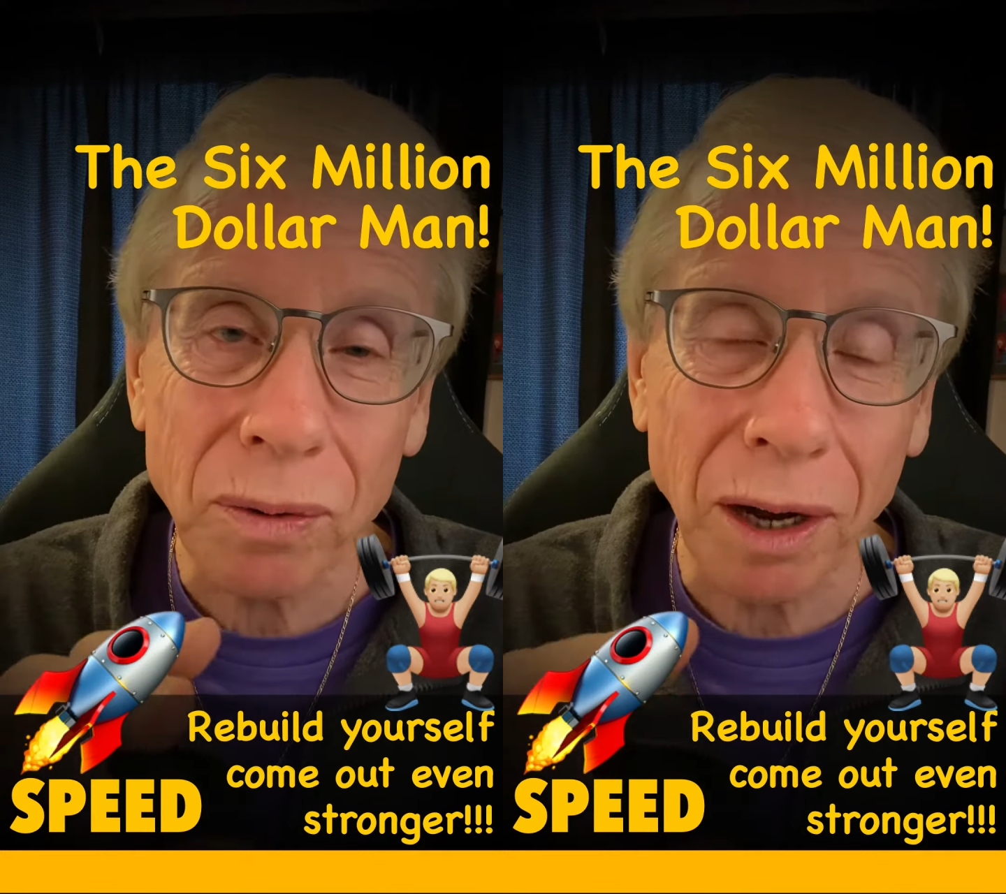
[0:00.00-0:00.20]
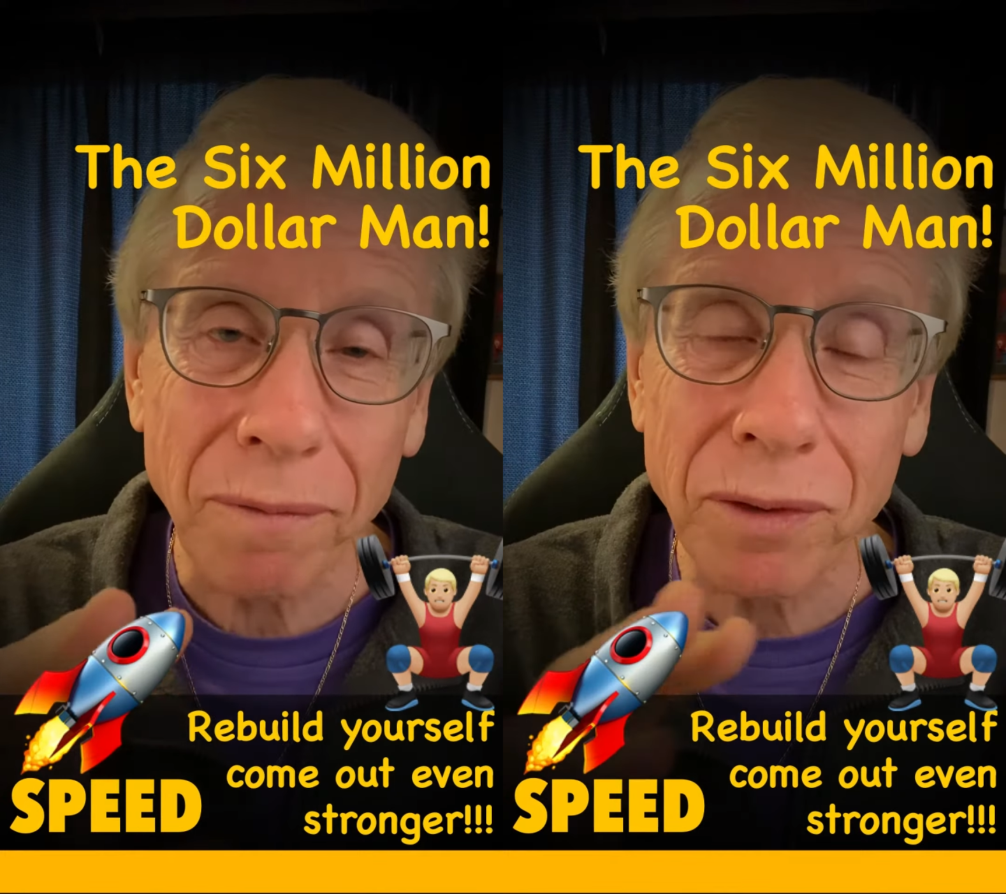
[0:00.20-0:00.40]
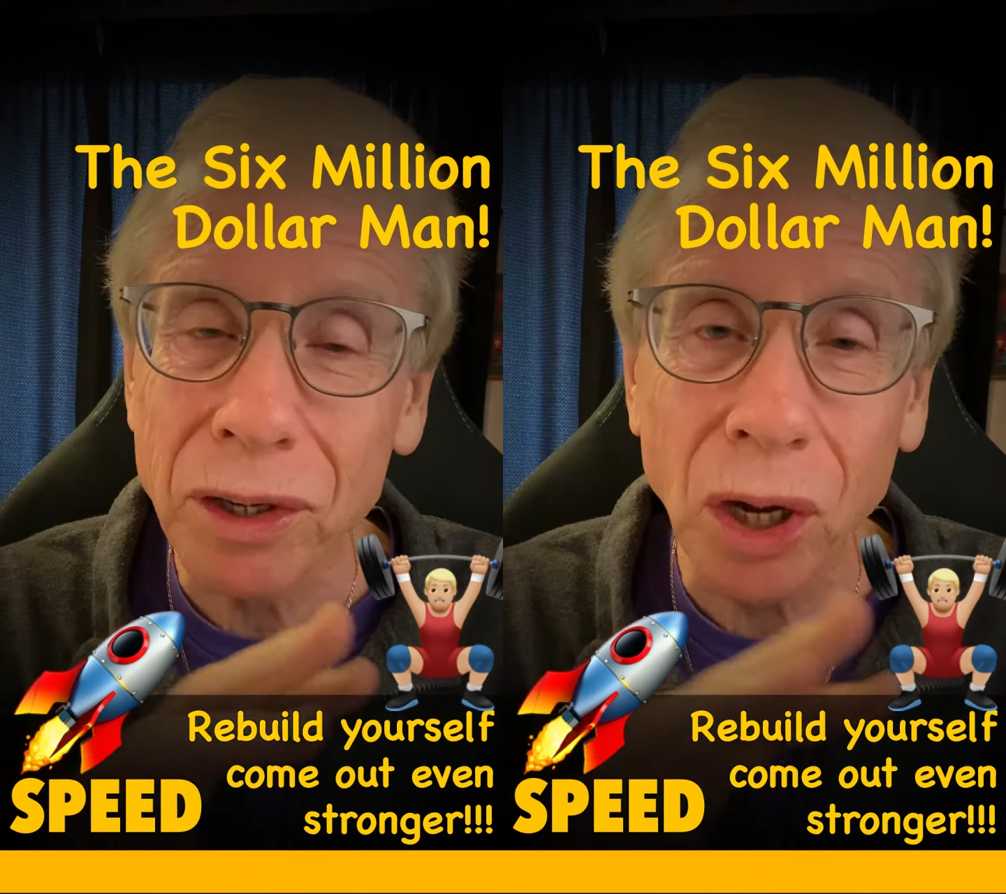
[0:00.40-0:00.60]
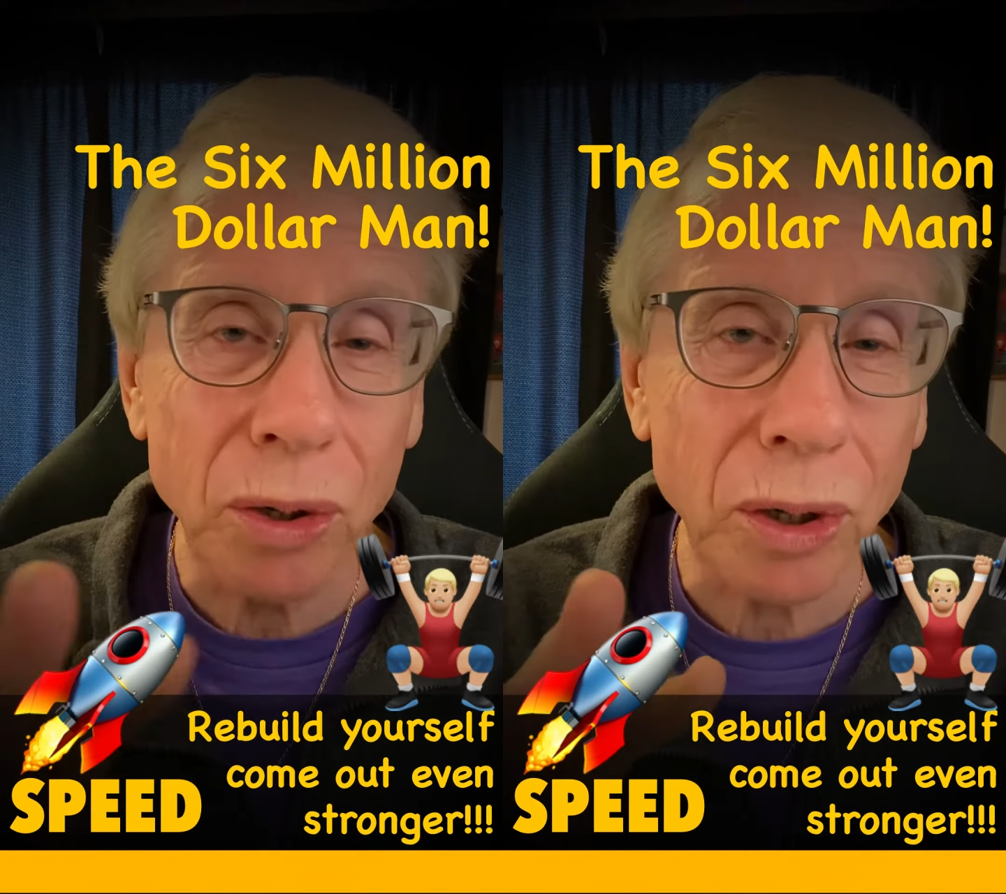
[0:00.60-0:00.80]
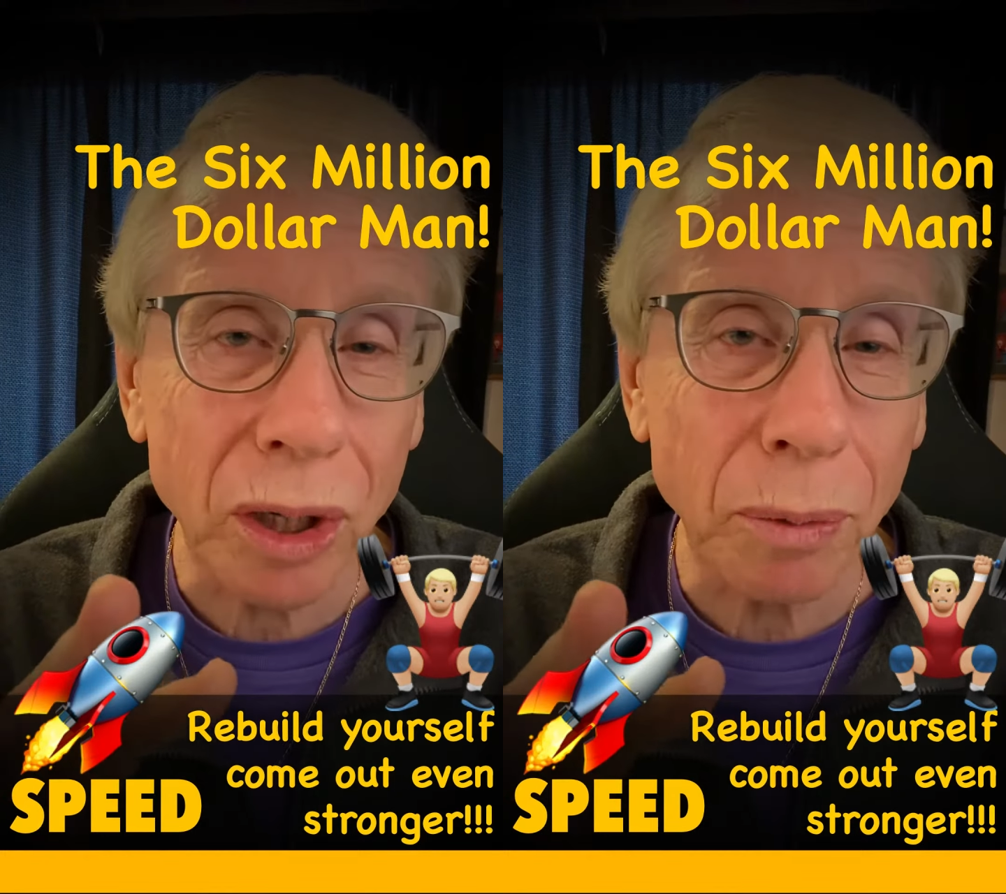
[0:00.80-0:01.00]
I've no
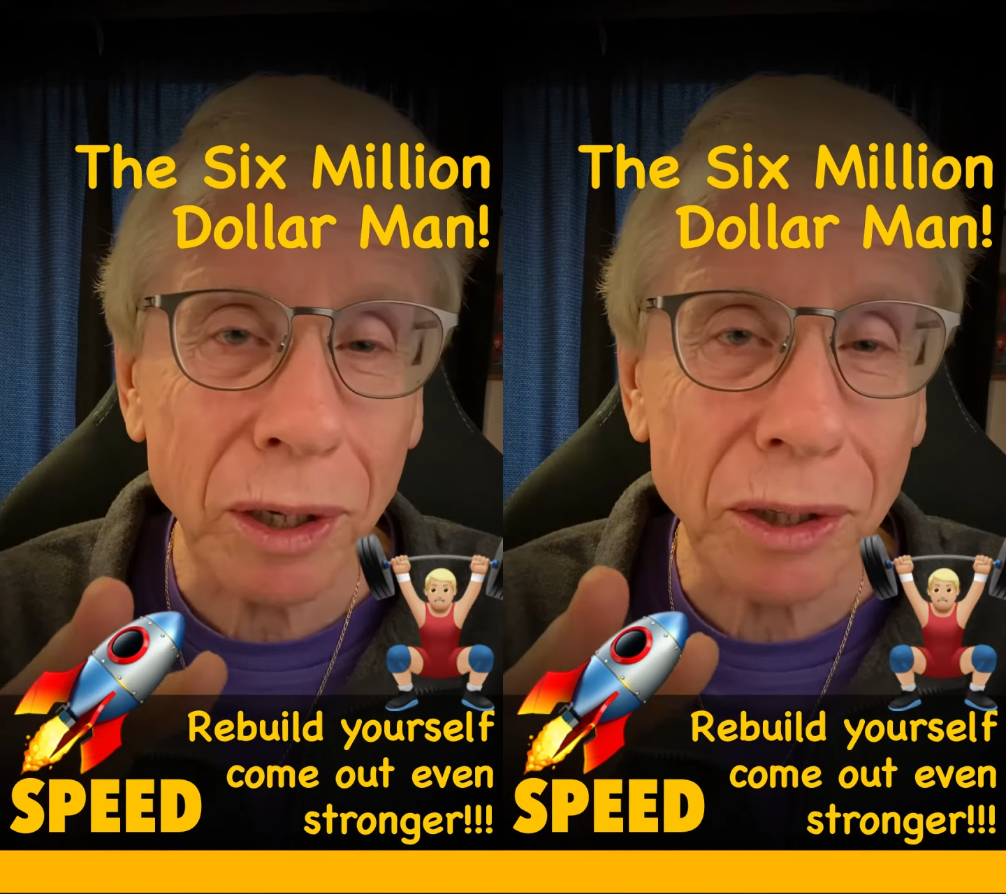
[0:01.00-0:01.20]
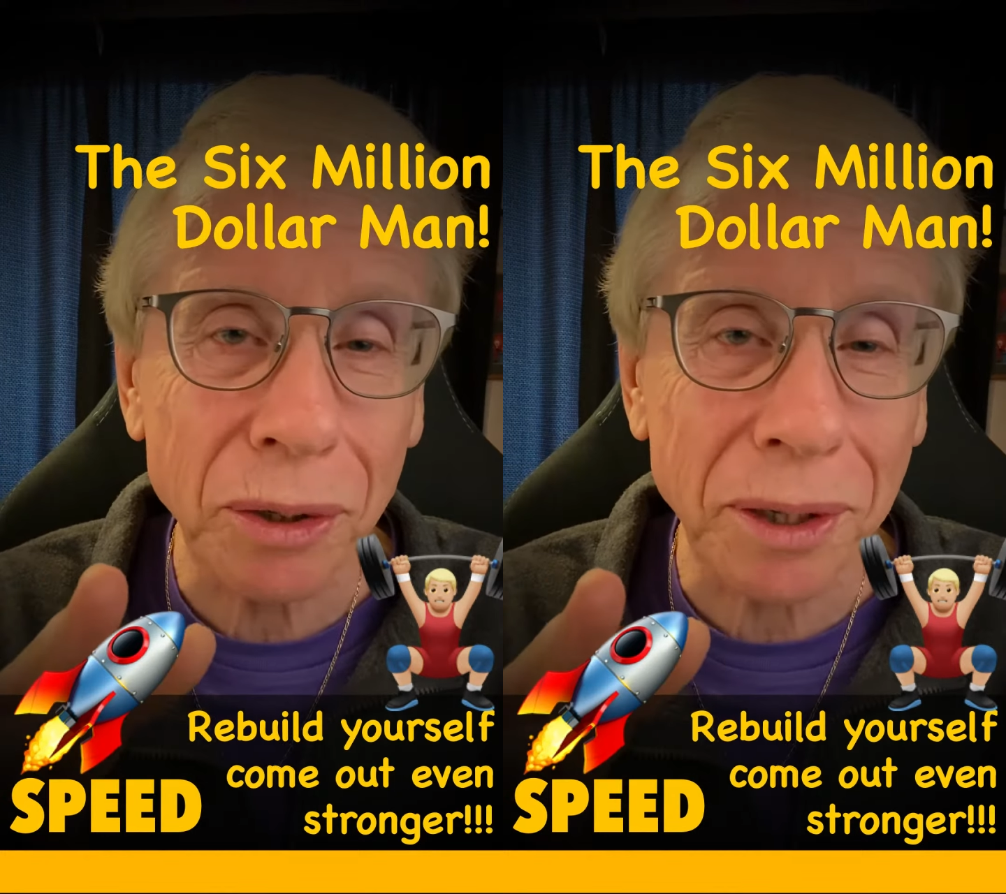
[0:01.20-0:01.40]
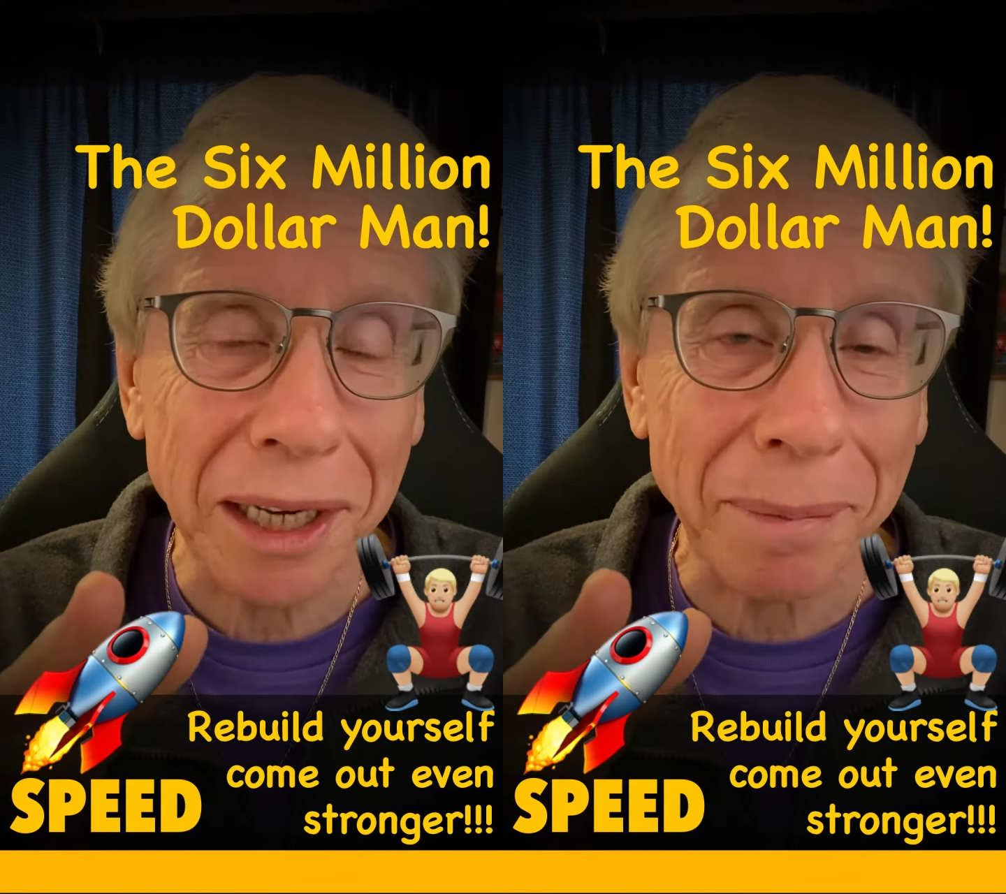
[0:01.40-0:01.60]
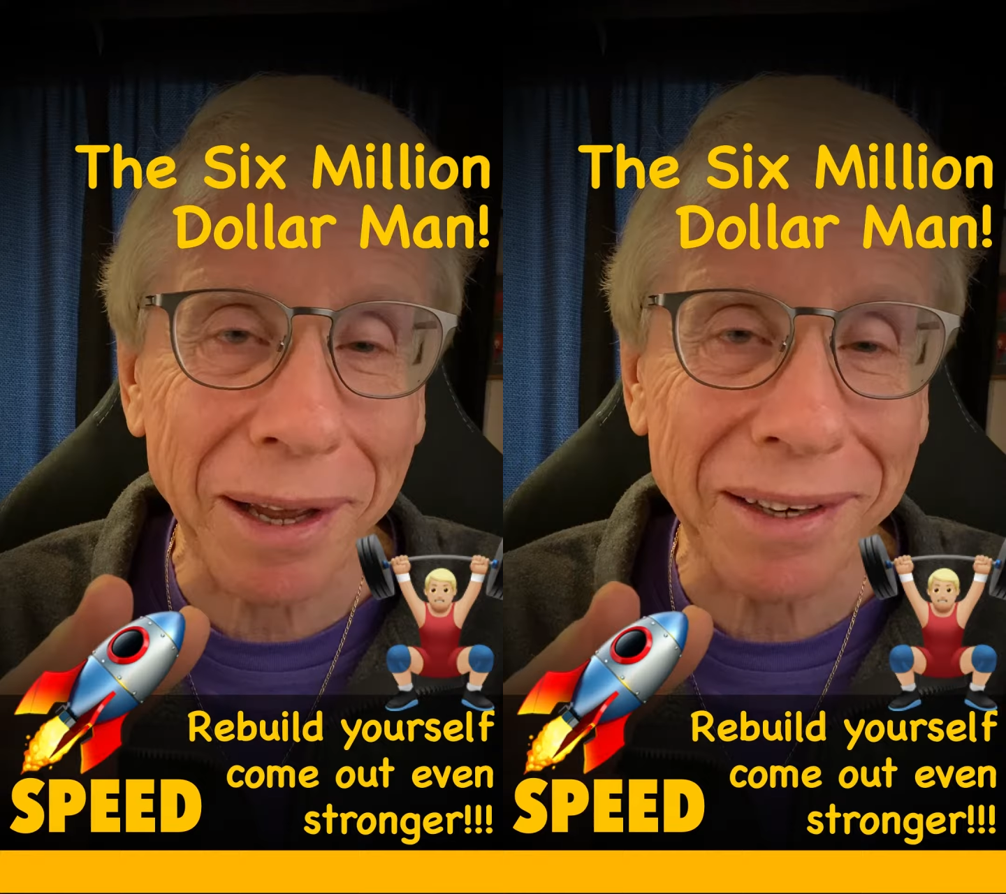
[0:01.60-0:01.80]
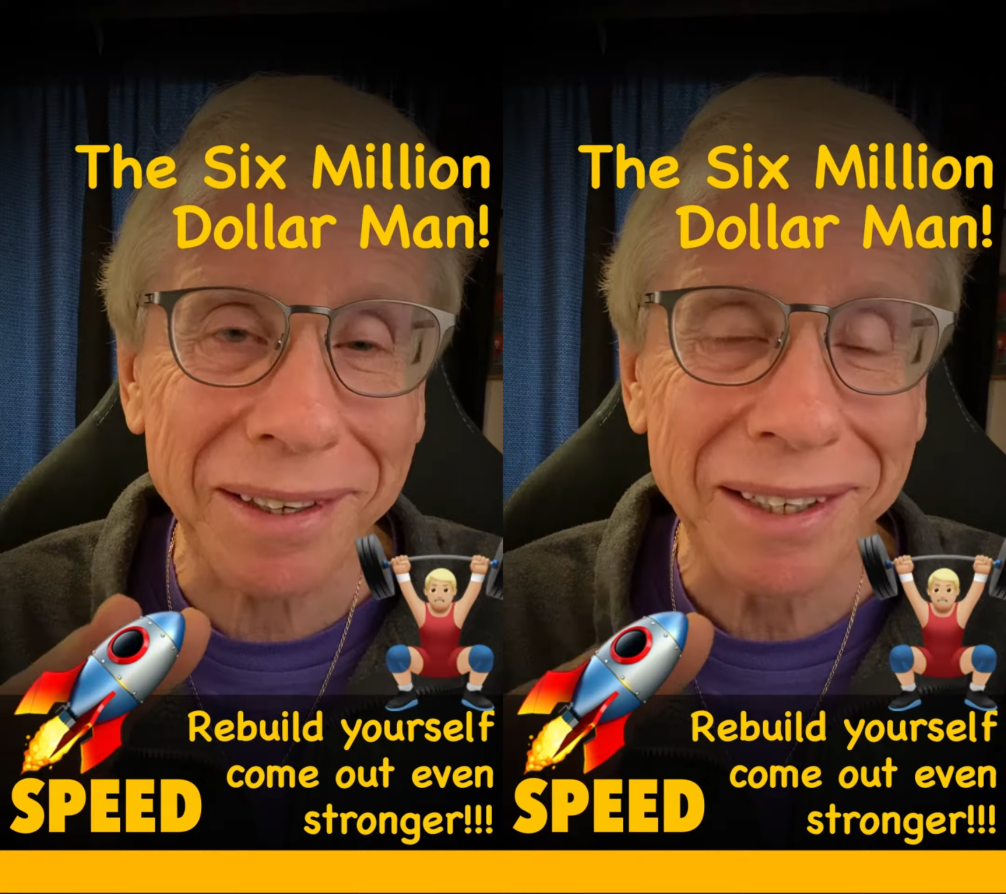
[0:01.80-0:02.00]
clue what you're talking
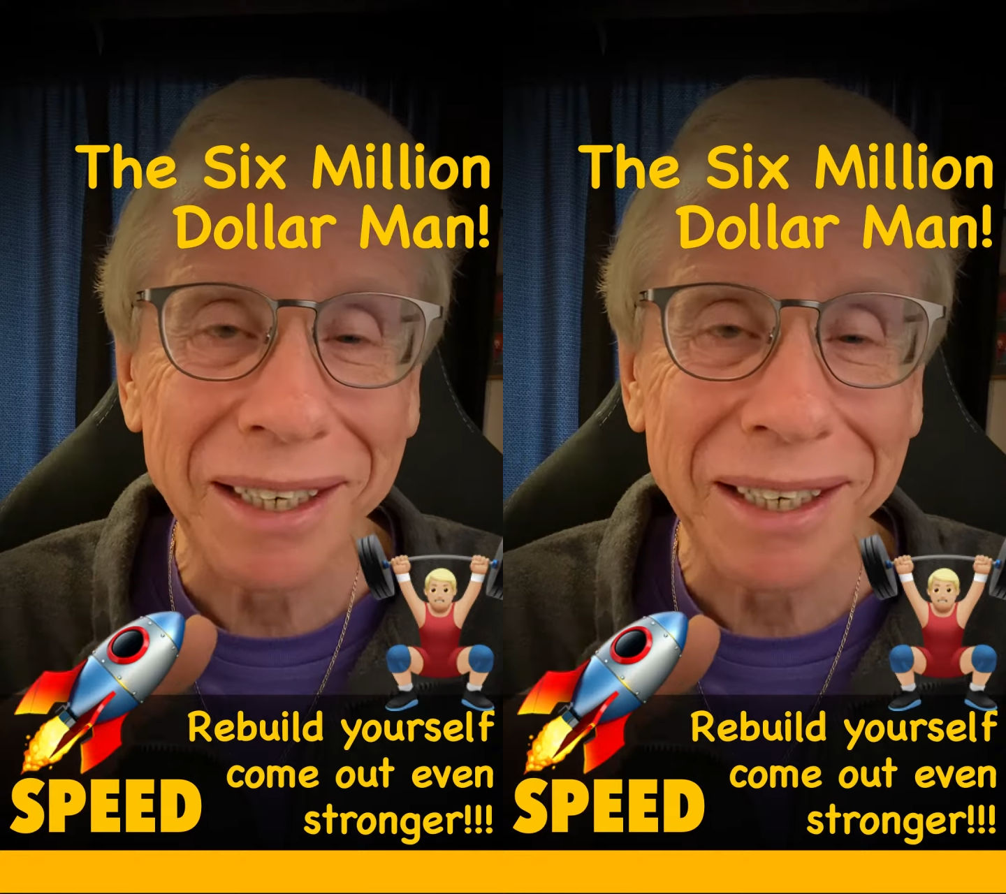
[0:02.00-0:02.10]
about.